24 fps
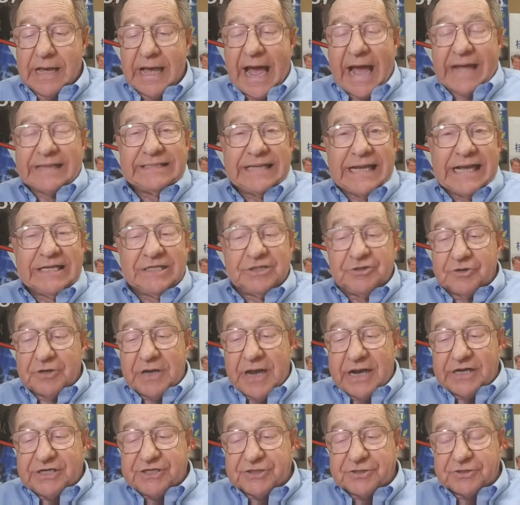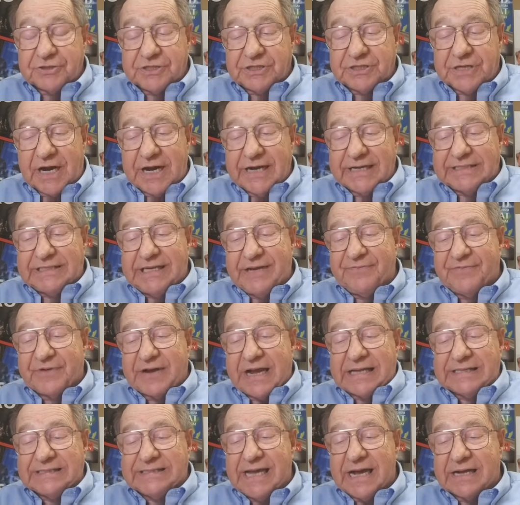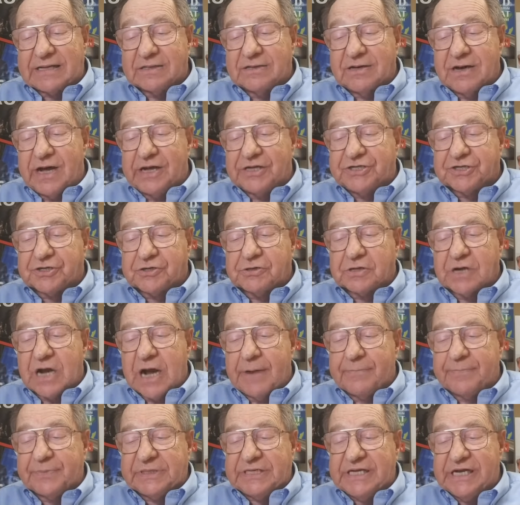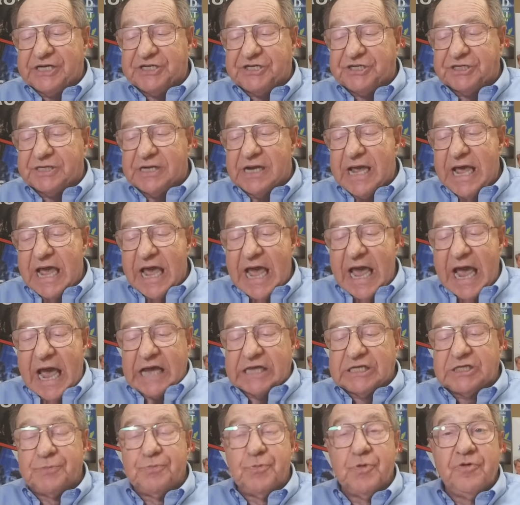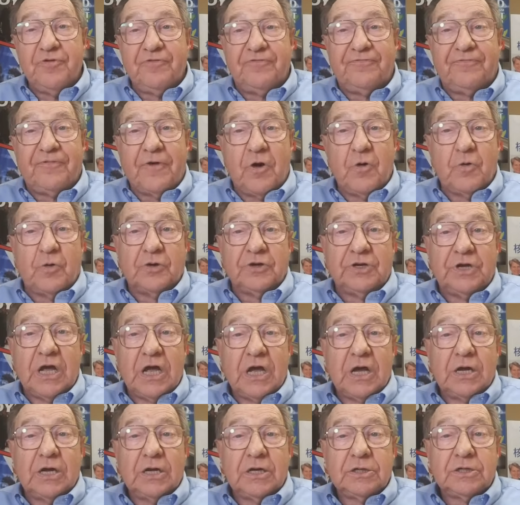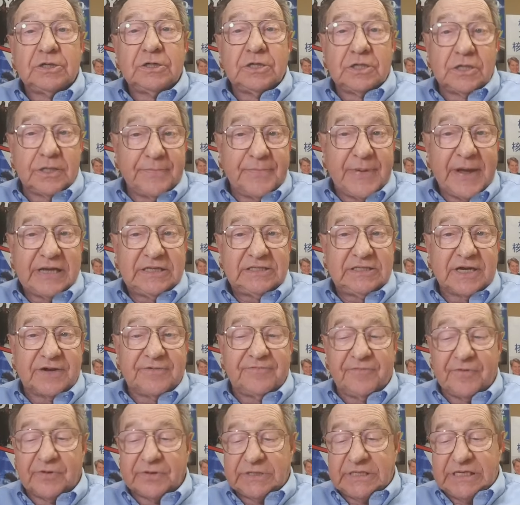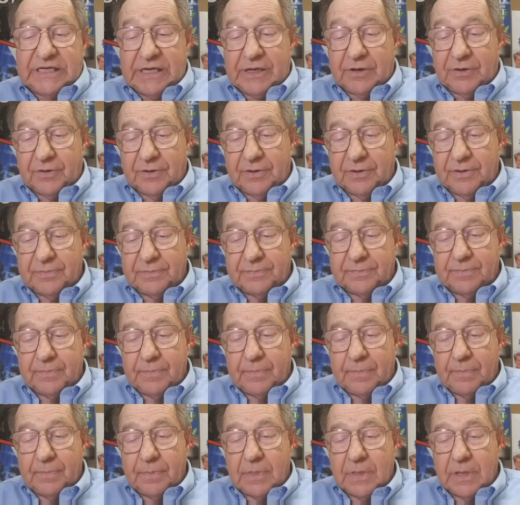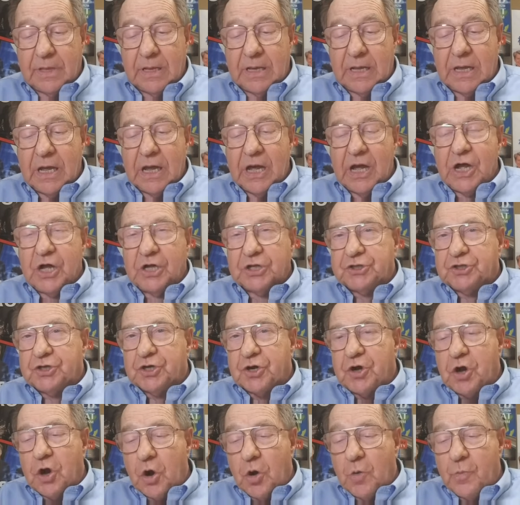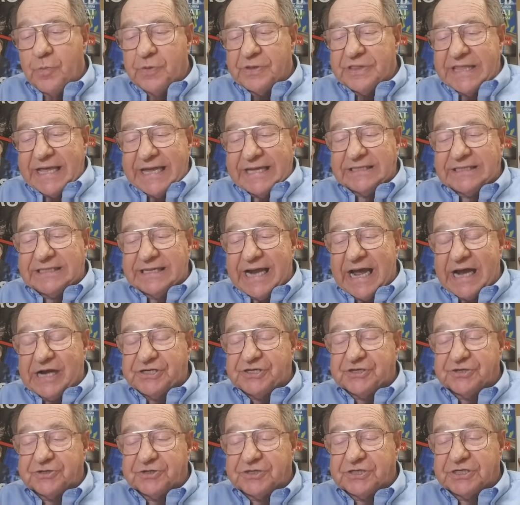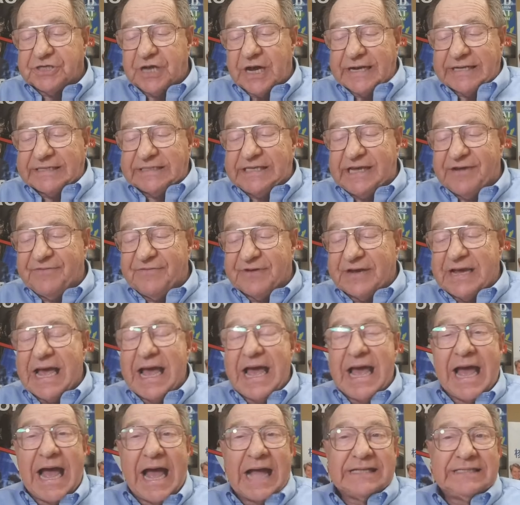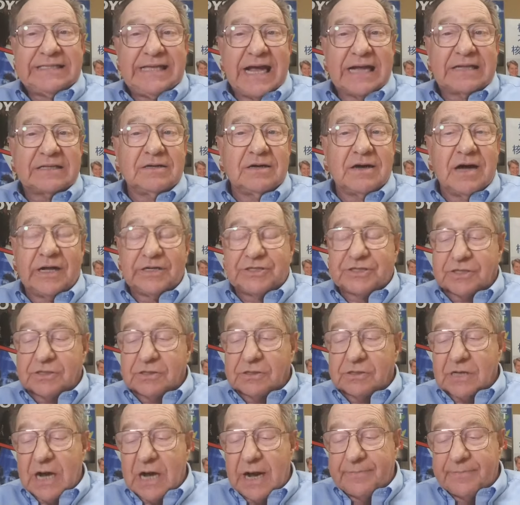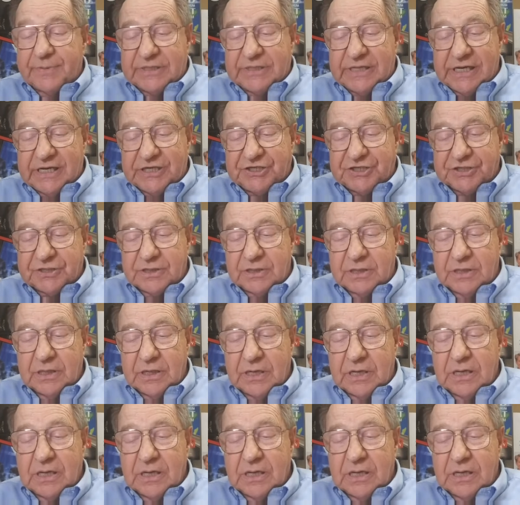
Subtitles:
And international scientific and technological competition has moved forward to the basic frontier. To cope with international scientific and technological competition,